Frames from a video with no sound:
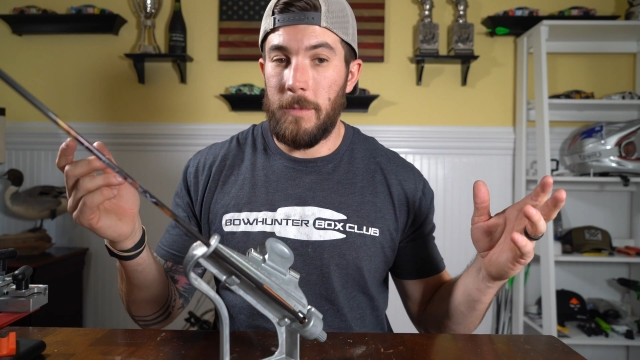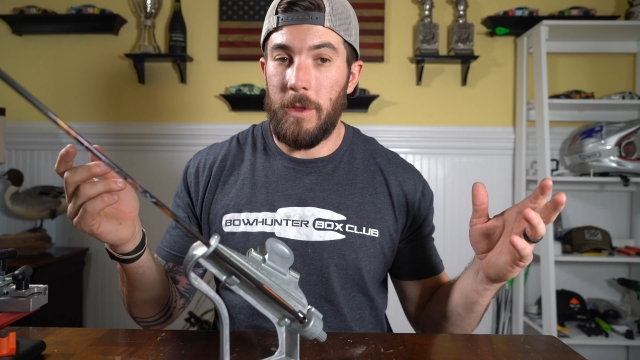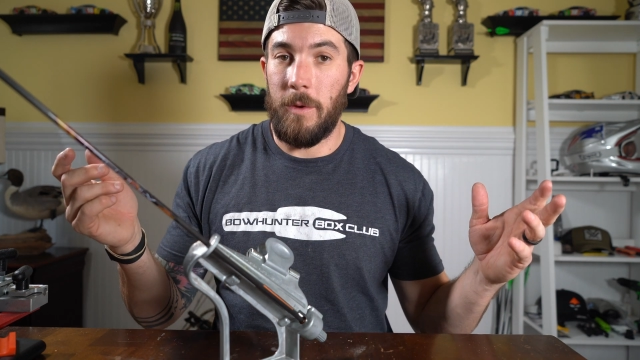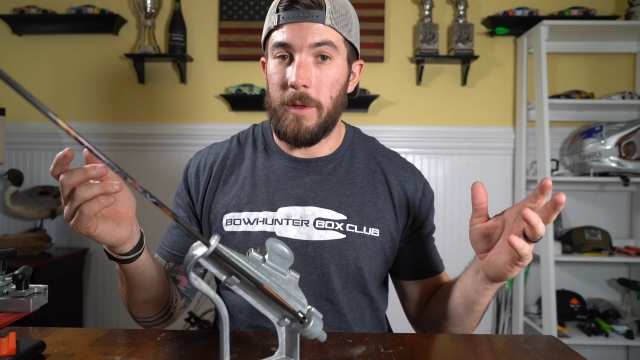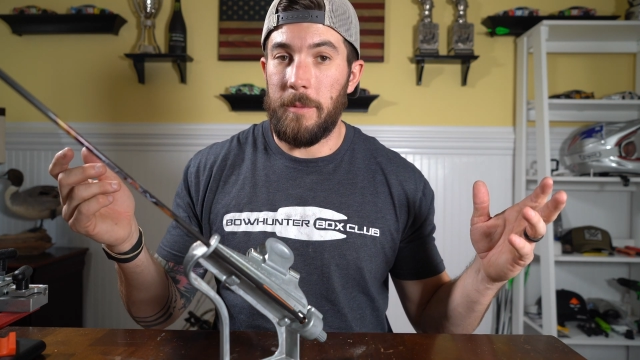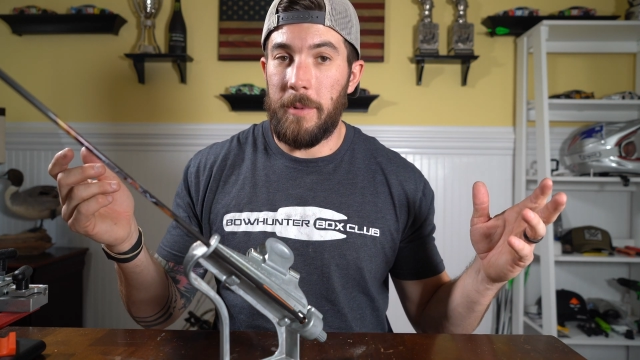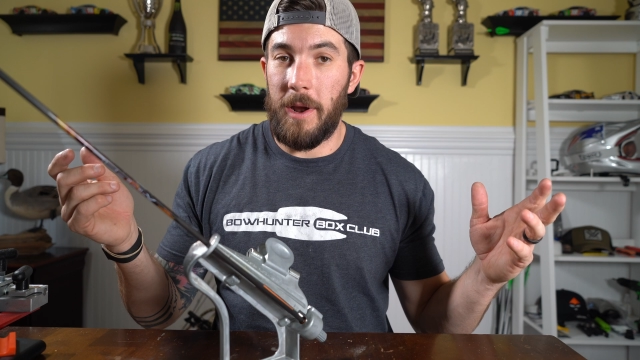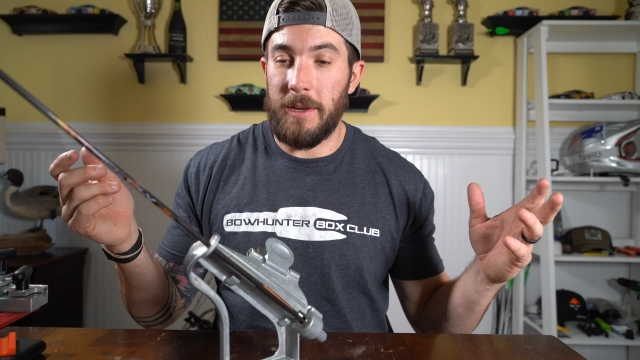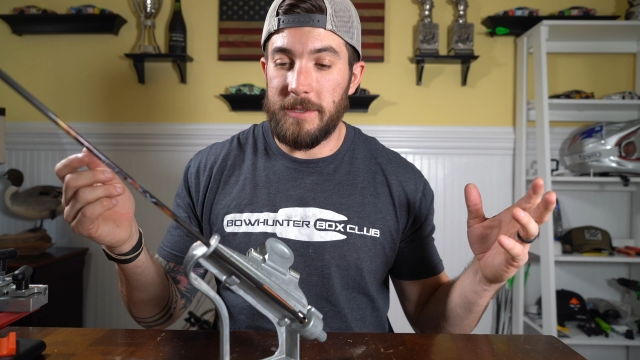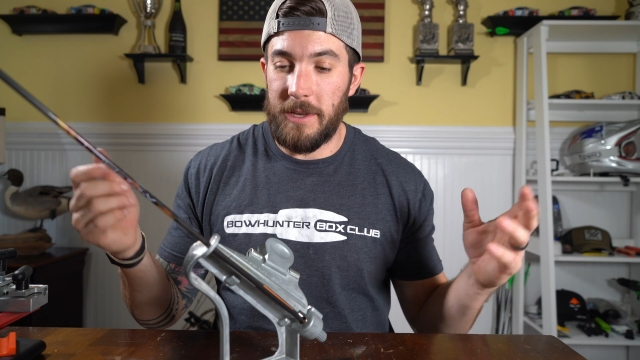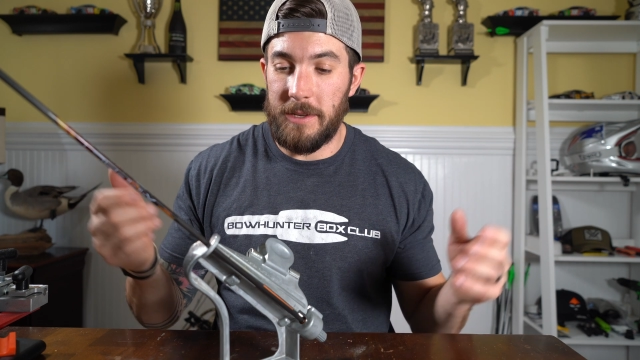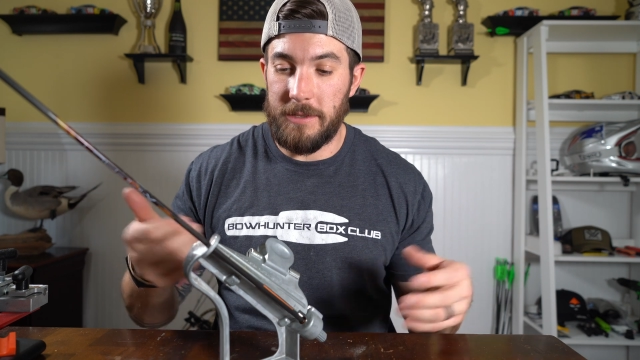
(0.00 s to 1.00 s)
You get the
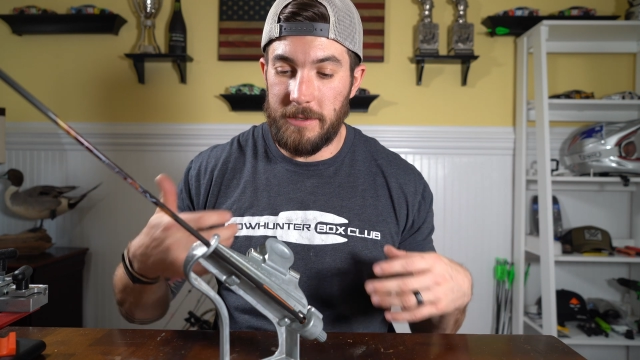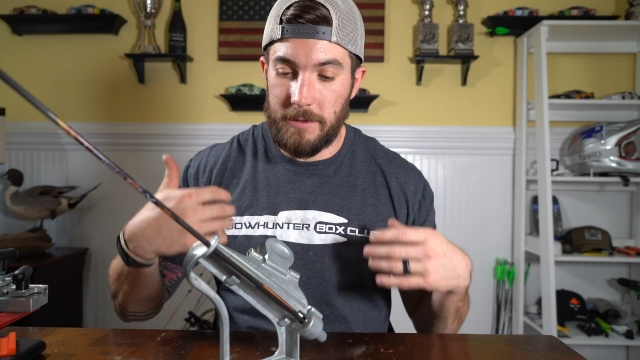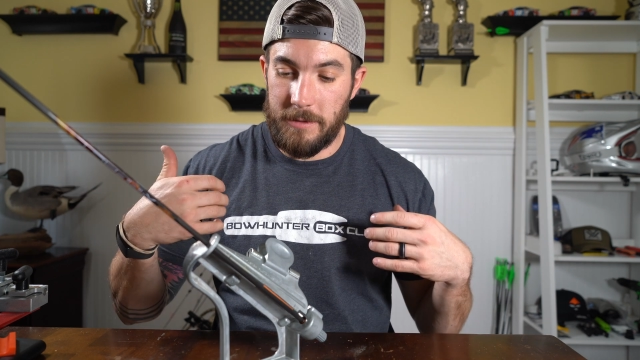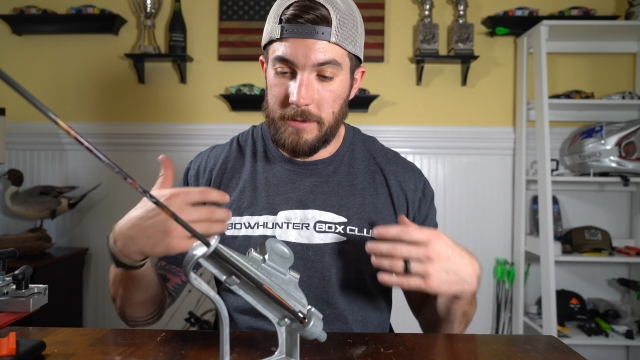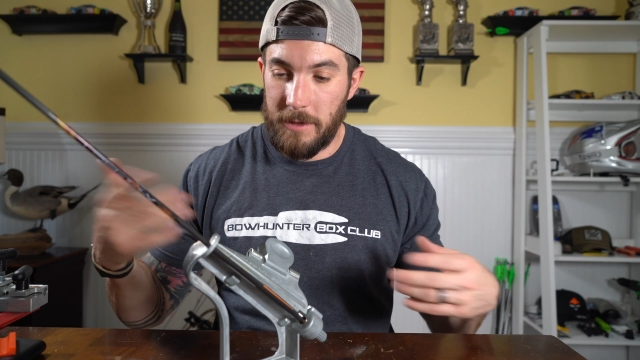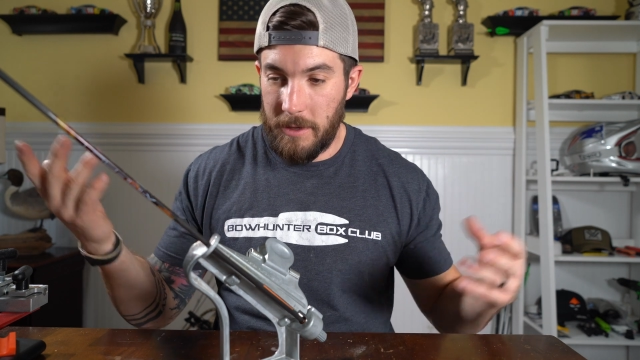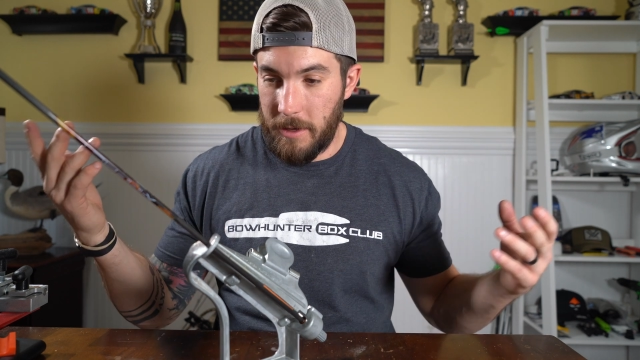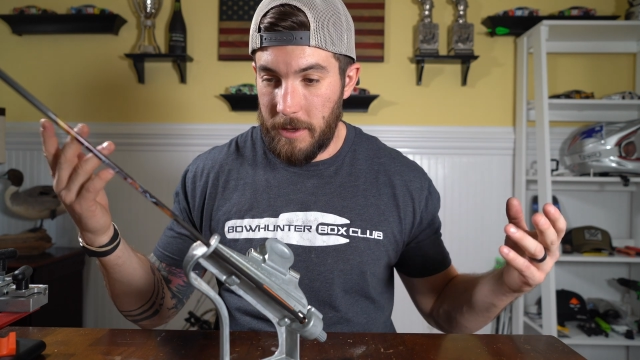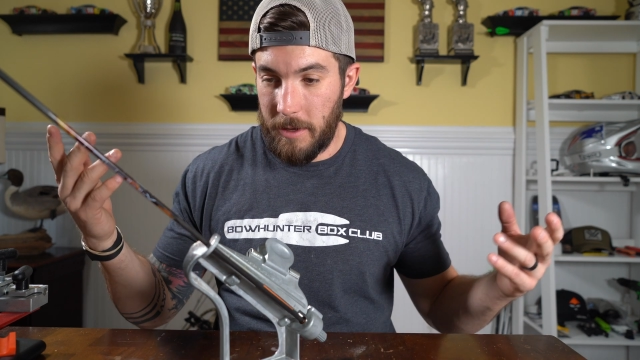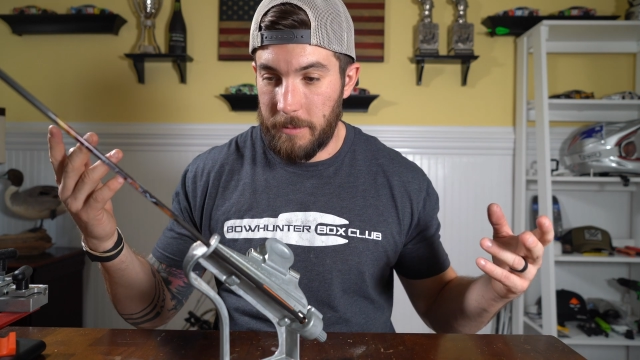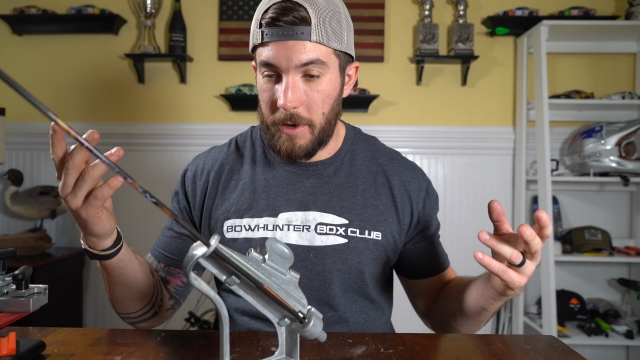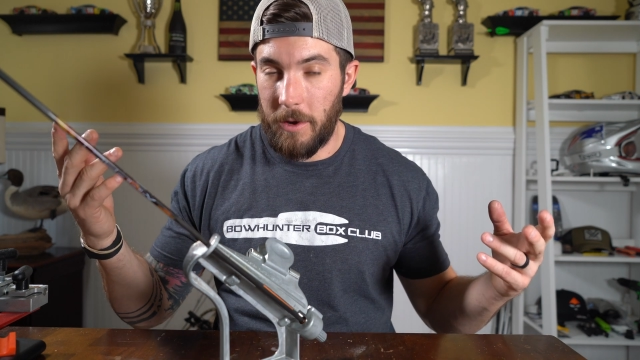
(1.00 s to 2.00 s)
process.
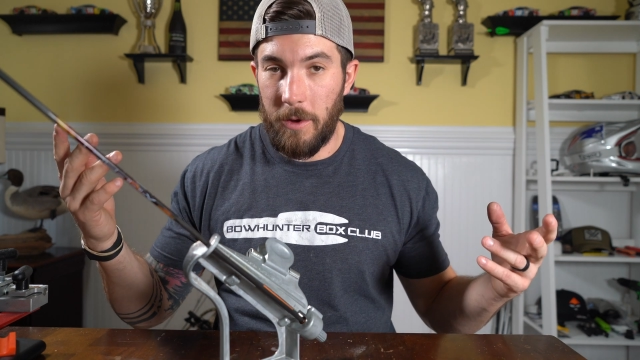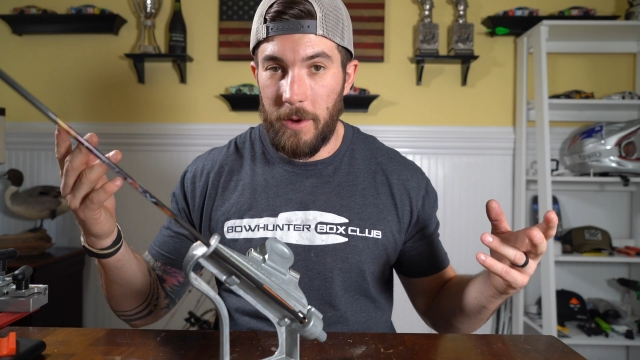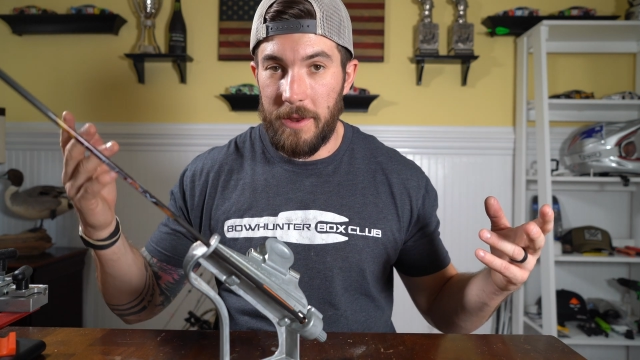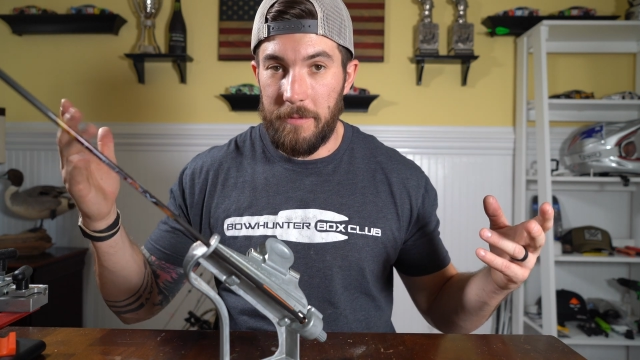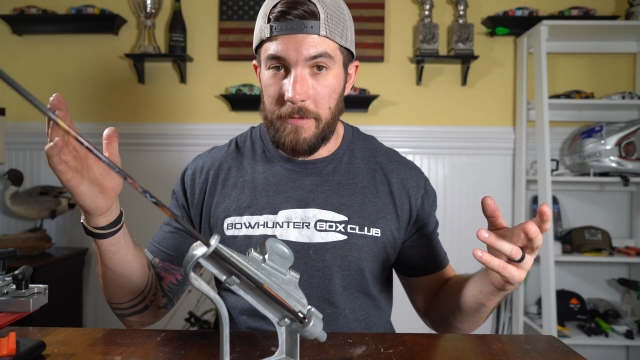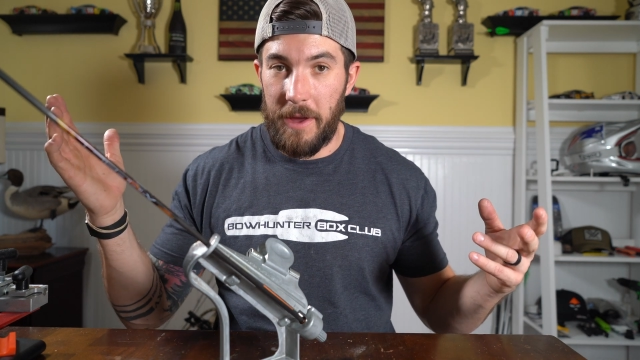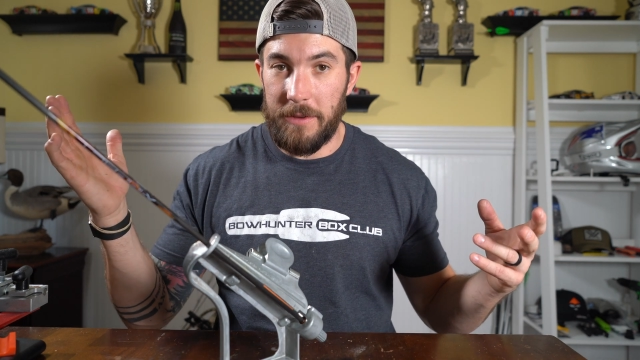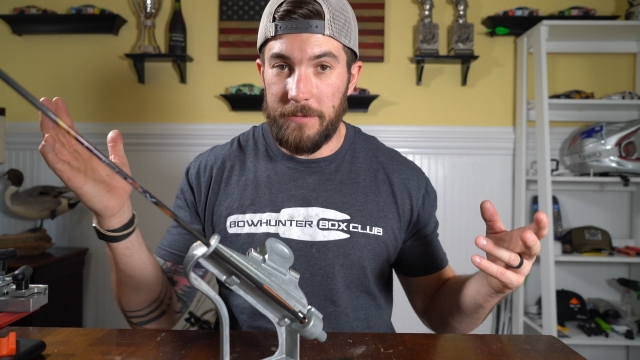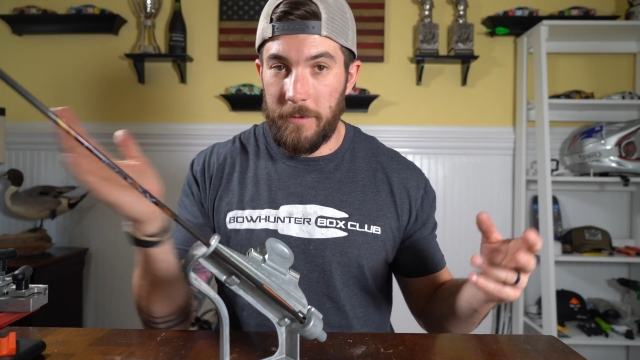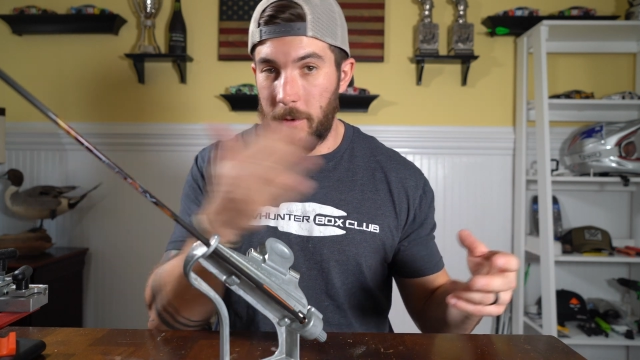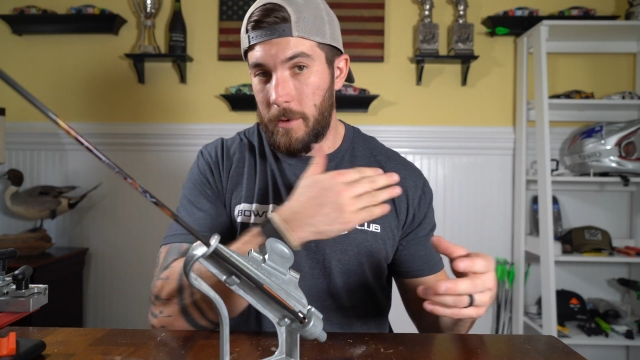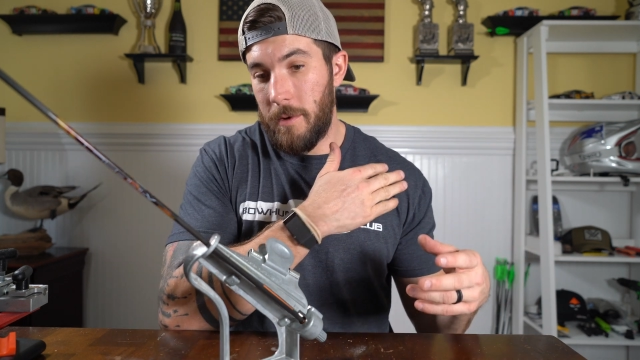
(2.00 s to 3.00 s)
I'm going to go ahead and fast
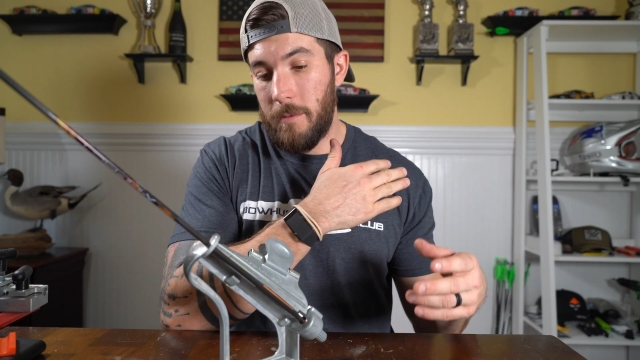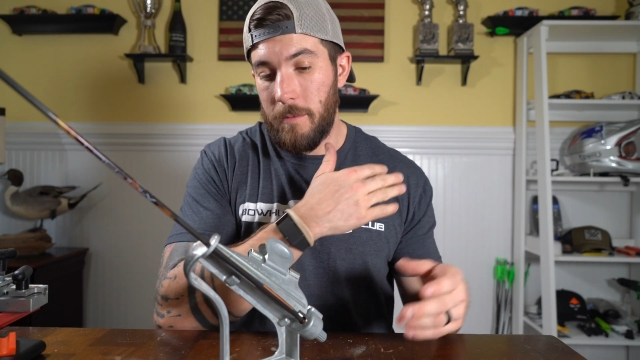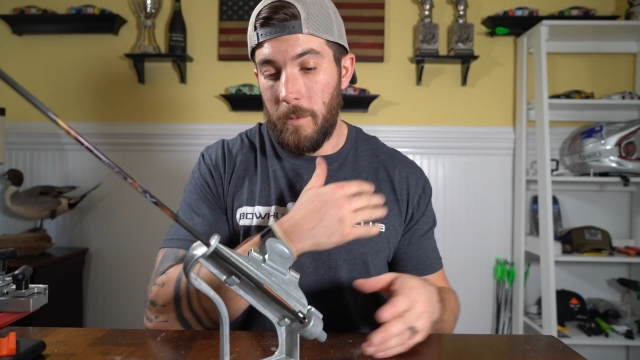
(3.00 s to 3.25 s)
forward